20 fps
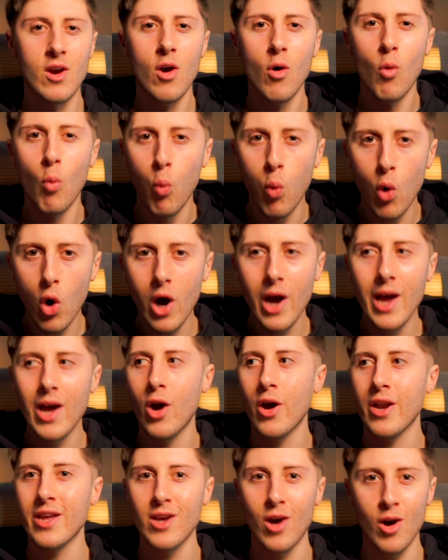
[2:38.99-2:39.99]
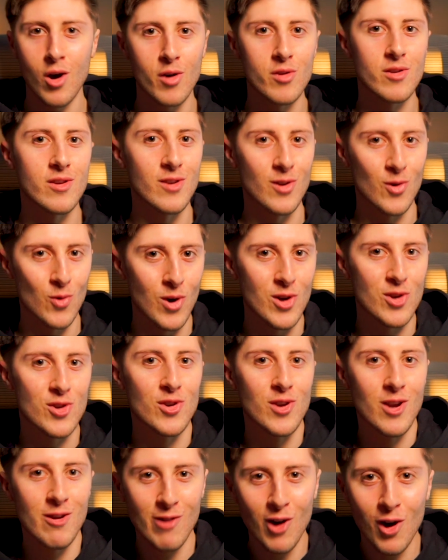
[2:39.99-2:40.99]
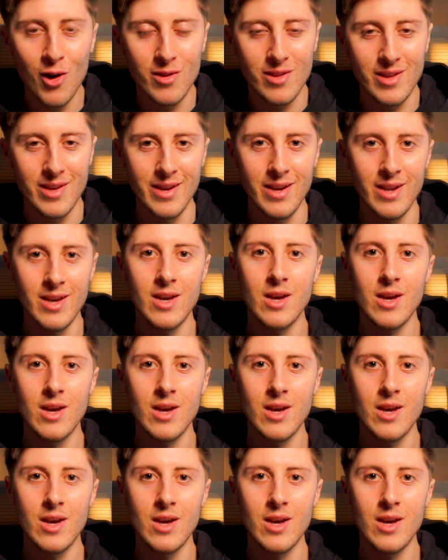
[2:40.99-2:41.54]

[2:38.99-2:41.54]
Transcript: Why are they asking the question they're asking?